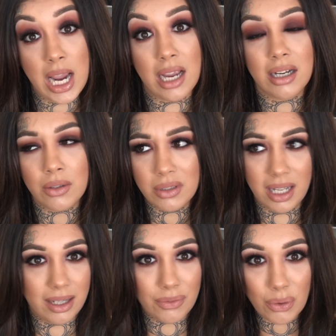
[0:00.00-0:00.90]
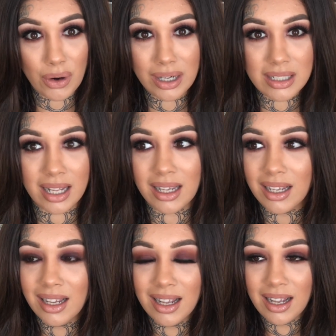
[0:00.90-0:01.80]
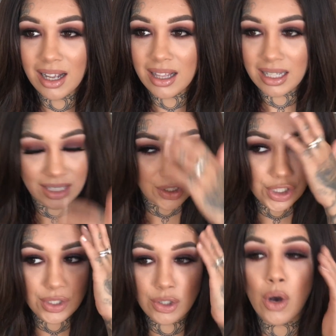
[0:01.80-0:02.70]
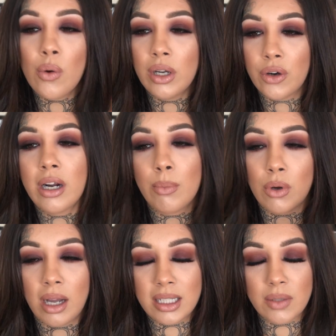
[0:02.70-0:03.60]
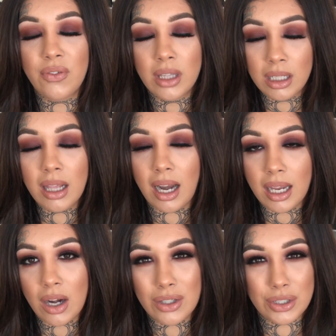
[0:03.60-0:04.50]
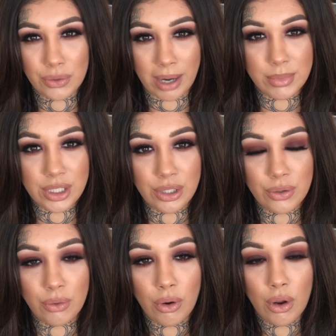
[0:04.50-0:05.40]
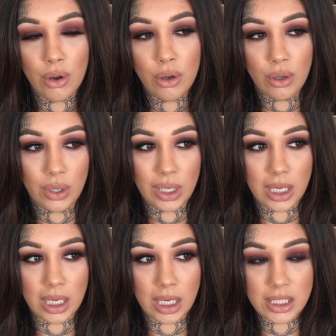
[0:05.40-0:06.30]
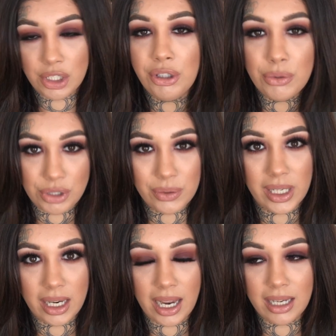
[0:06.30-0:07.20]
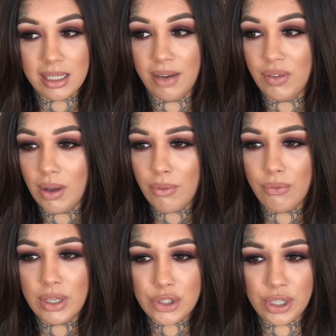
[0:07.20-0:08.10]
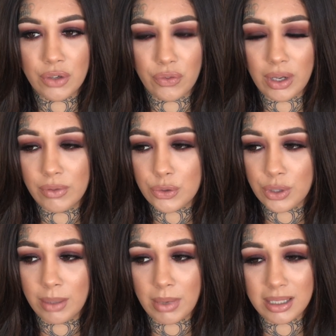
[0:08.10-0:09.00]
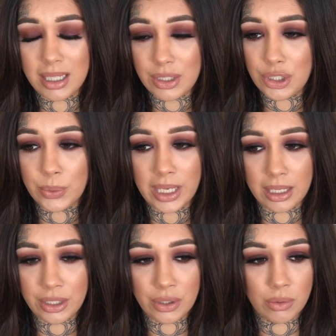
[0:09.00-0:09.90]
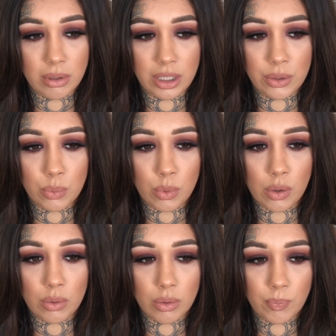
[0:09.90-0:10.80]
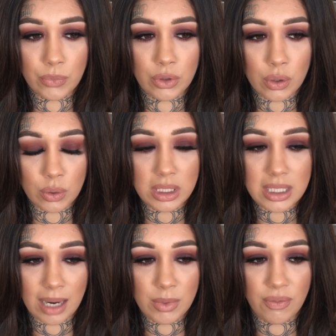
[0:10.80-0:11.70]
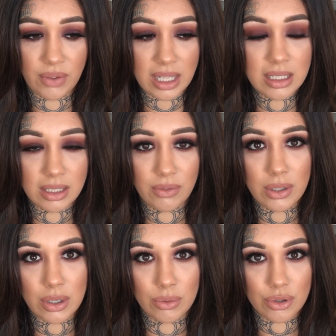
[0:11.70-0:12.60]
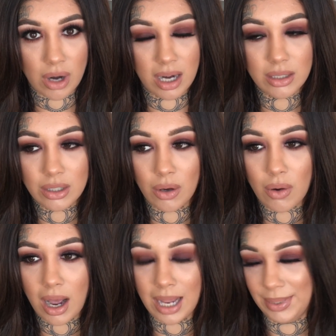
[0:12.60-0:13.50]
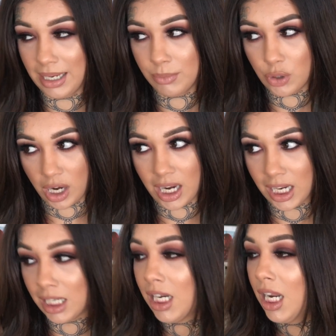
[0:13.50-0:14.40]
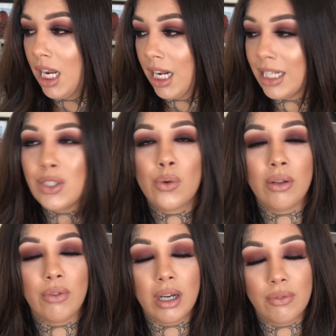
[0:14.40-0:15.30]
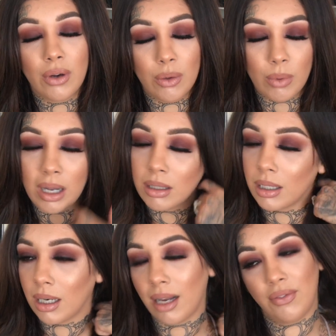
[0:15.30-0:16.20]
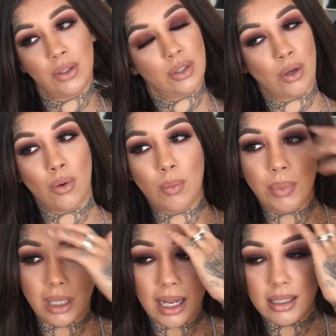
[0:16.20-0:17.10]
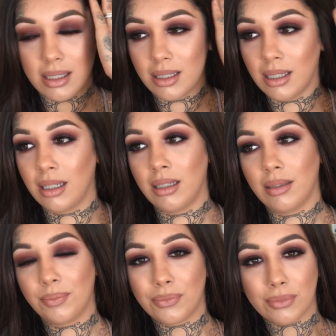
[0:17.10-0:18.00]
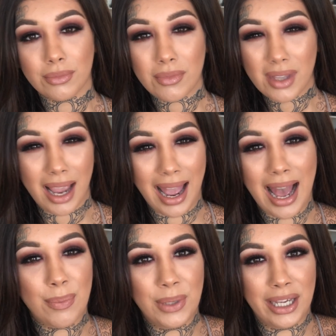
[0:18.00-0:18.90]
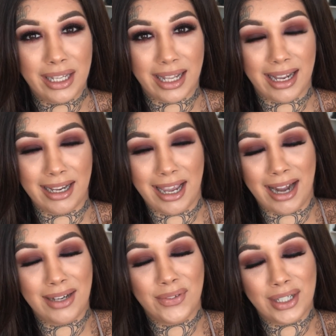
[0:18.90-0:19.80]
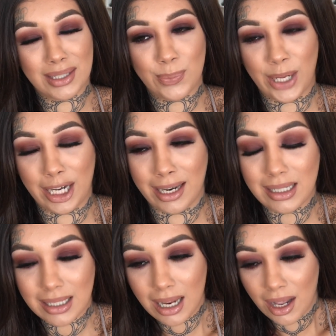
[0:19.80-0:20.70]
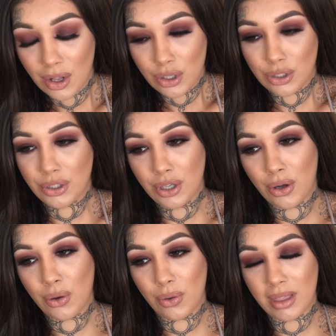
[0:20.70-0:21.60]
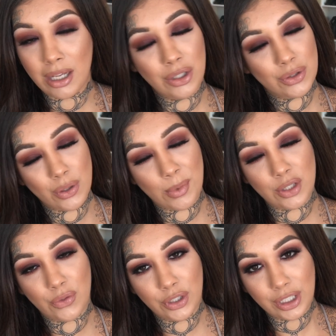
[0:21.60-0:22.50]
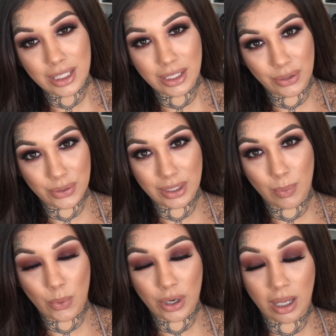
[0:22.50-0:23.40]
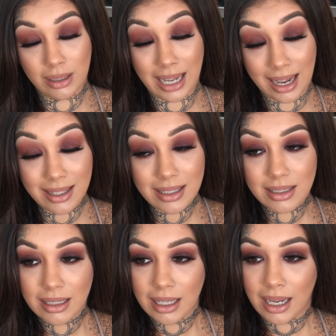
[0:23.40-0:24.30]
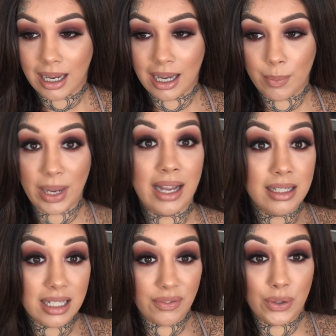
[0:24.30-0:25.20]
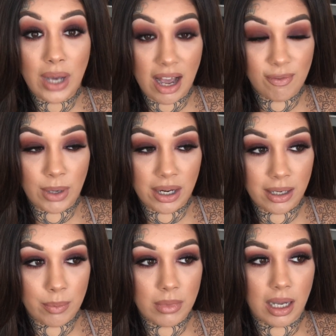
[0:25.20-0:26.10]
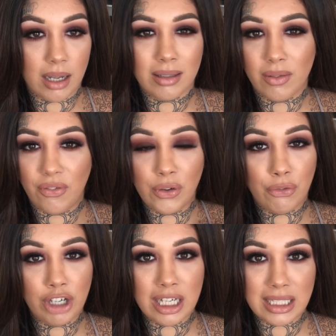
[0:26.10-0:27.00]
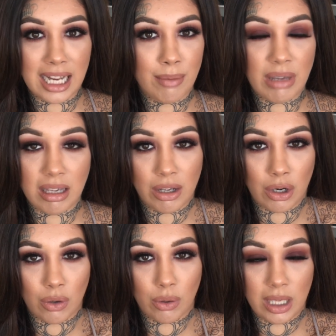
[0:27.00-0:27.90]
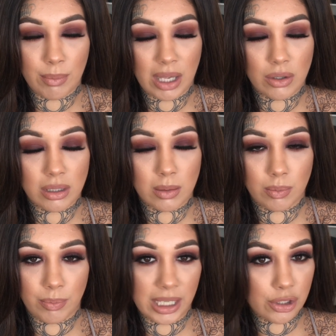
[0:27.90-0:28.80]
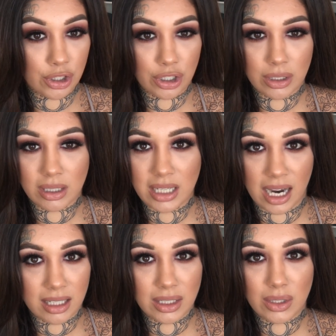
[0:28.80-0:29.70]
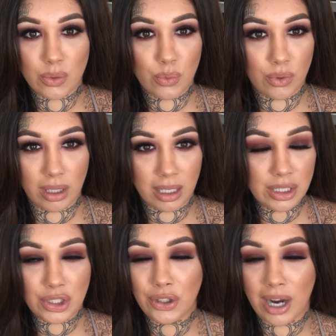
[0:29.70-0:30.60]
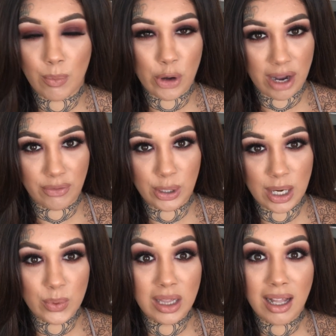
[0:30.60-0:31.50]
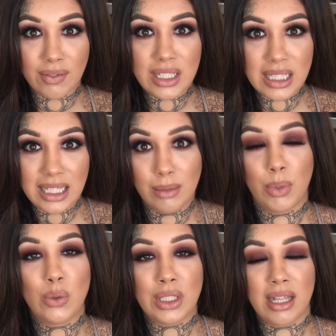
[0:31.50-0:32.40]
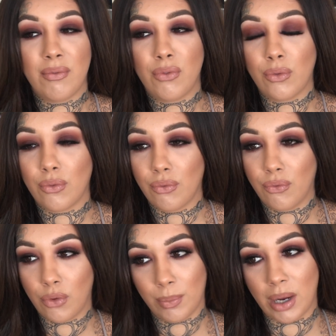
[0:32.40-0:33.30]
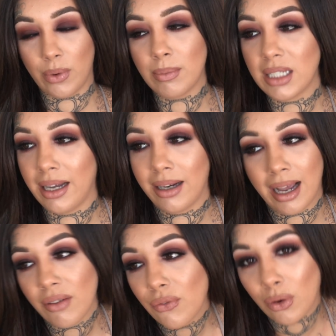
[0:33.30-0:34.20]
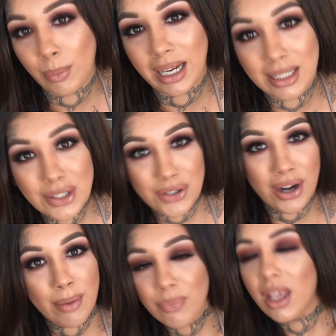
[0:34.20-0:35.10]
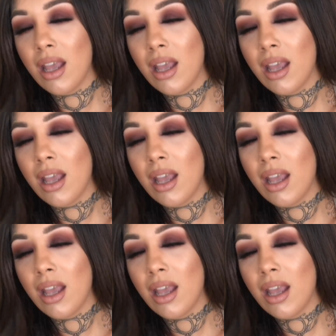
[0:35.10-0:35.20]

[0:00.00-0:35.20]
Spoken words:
way? And I was like, of course. Like, it's just so incredible. It's a feeling that I cannot describe to you until you do it. And if you have a vision or if you have a dream, I say do it. The only time you fail is if you don't try. So I mean, I'm trying and it's going very, very well, and I feel so blessed and happy that I can't even explain it. So thank you so much for your continuous support on that. And if you have bought them, feel free to send me, emails, pictures, text, Instagram, whatever. I would love to see and post them for my website and for my Instagram.